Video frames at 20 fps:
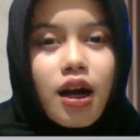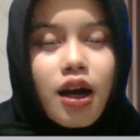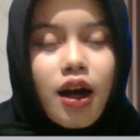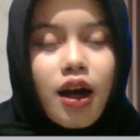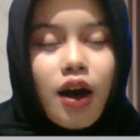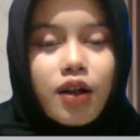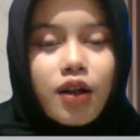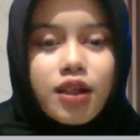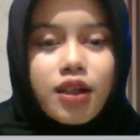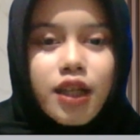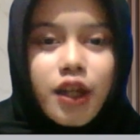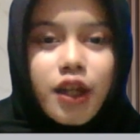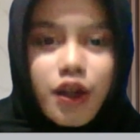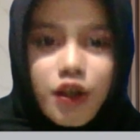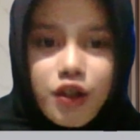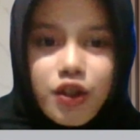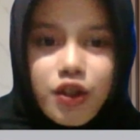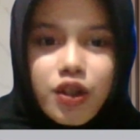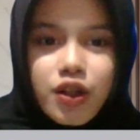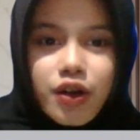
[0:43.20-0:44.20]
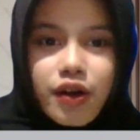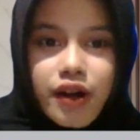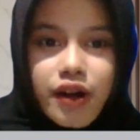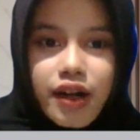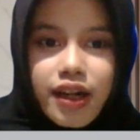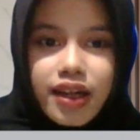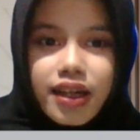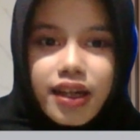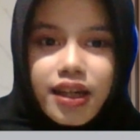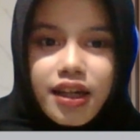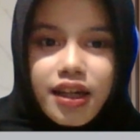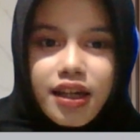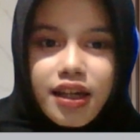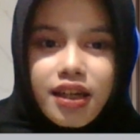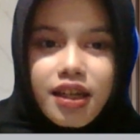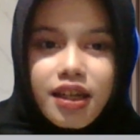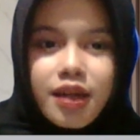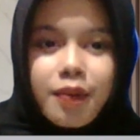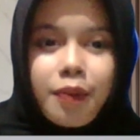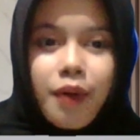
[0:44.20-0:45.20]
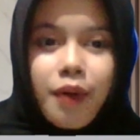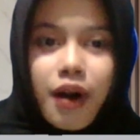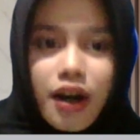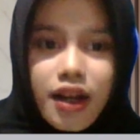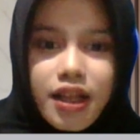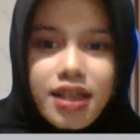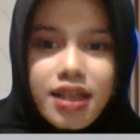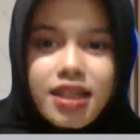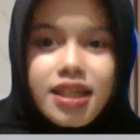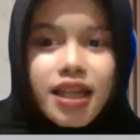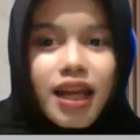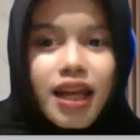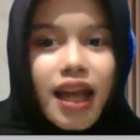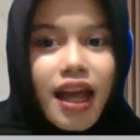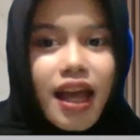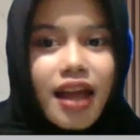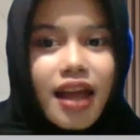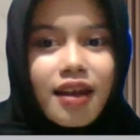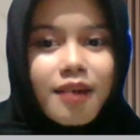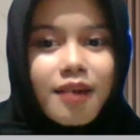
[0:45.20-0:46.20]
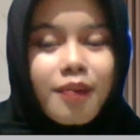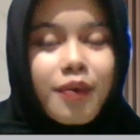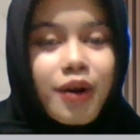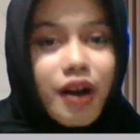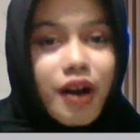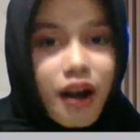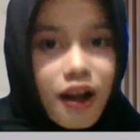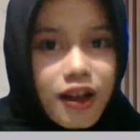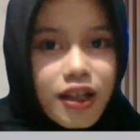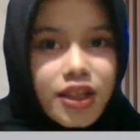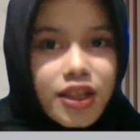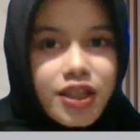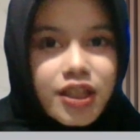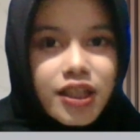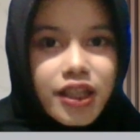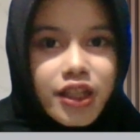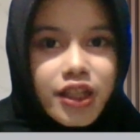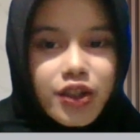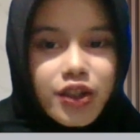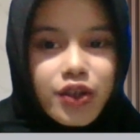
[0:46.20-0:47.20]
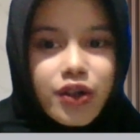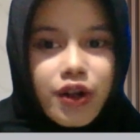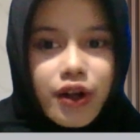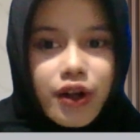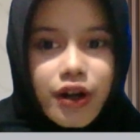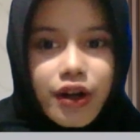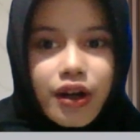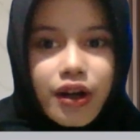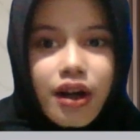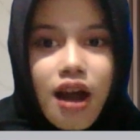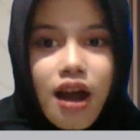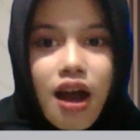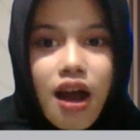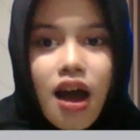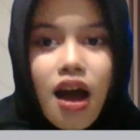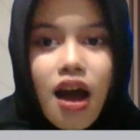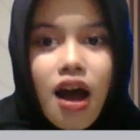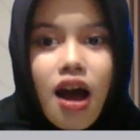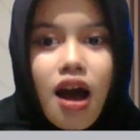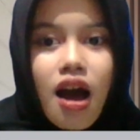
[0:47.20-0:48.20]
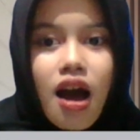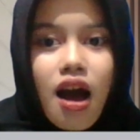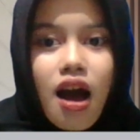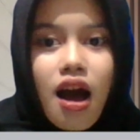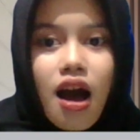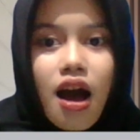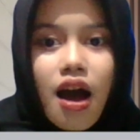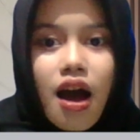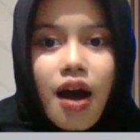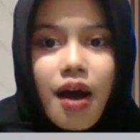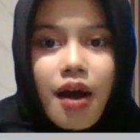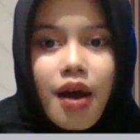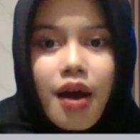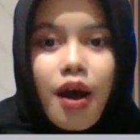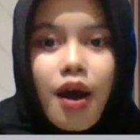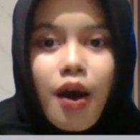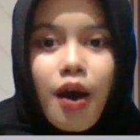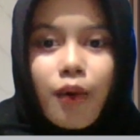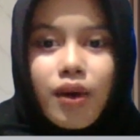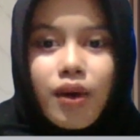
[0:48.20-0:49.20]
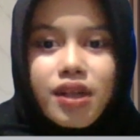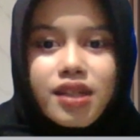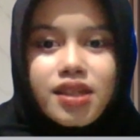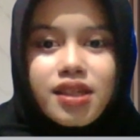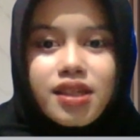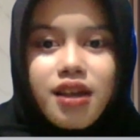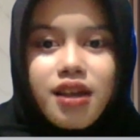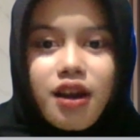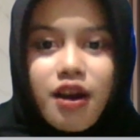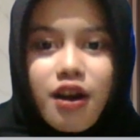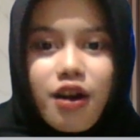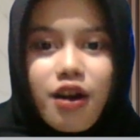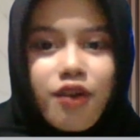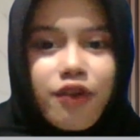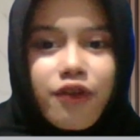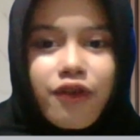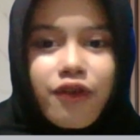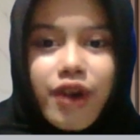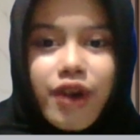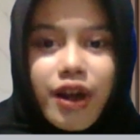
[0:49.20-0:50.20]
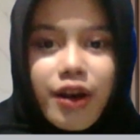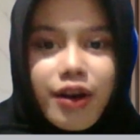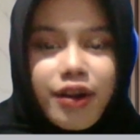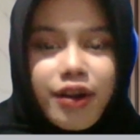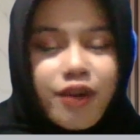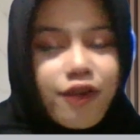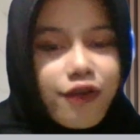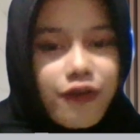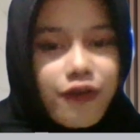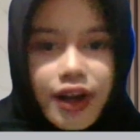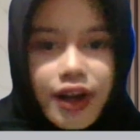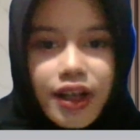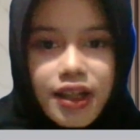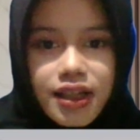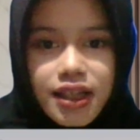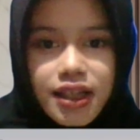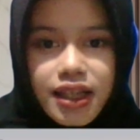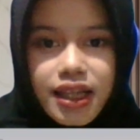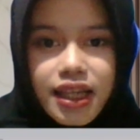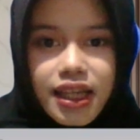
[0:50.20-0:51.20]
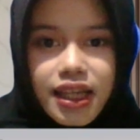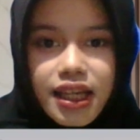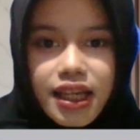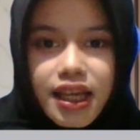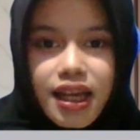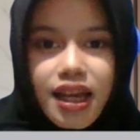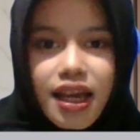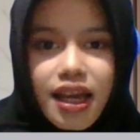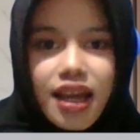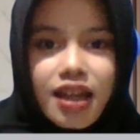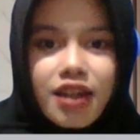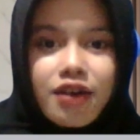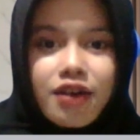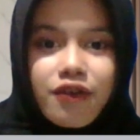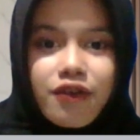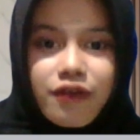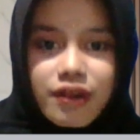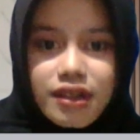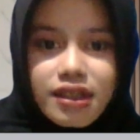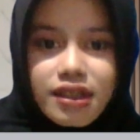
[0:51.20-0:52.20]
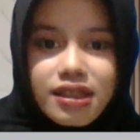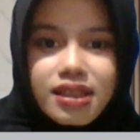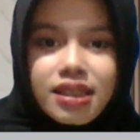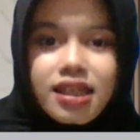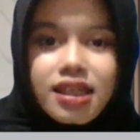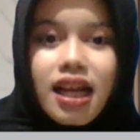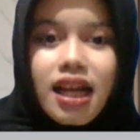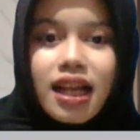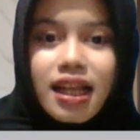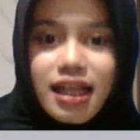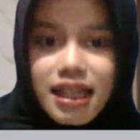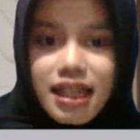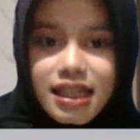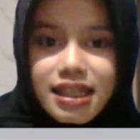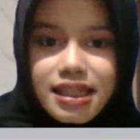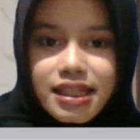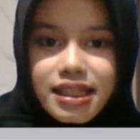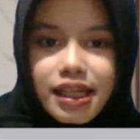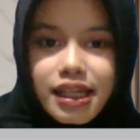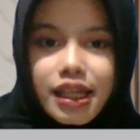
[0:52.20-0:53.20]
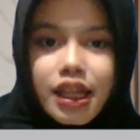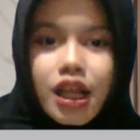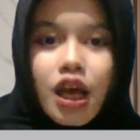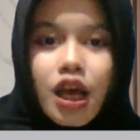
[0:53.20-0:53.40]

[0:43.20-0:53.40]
on the contrary, the phonetic and phonology lecturer was a very friendly. In the first lesson,